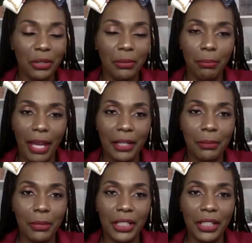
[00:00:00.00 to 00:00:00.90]
making
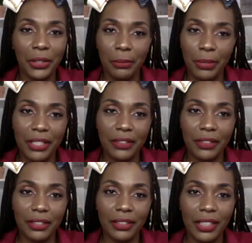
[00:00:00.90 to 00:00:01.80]
money, your
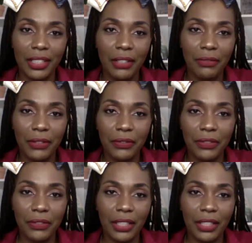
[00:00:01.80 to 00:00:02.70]
business,
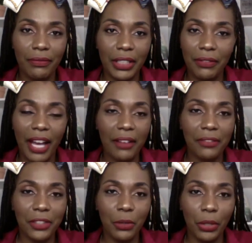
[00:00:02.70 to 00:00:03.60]
15, 55 films.